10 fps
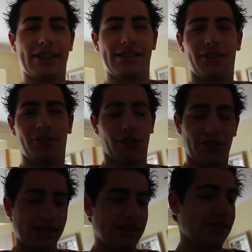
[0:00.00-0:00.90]

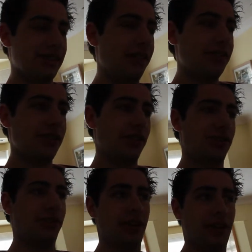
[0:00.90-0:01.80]
self-conscious and stuff.
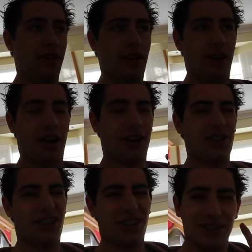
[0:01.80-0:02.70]
So I'm going to
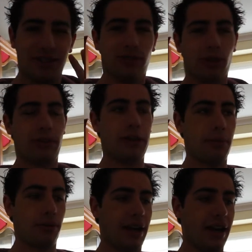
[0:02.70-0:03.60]
try not to vlog with
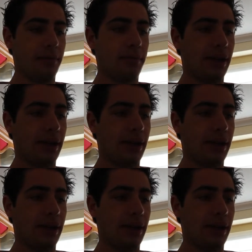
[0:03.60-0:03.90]
him around,